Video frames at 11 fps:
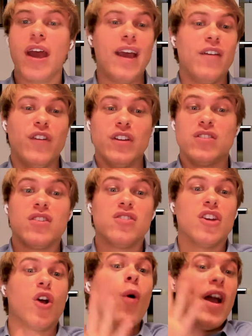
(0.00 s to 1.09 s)
if it's
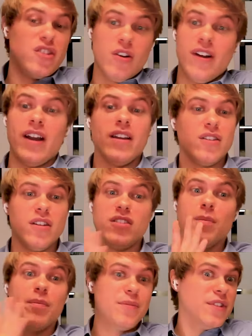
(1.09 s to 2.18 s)
sequestered it's it's some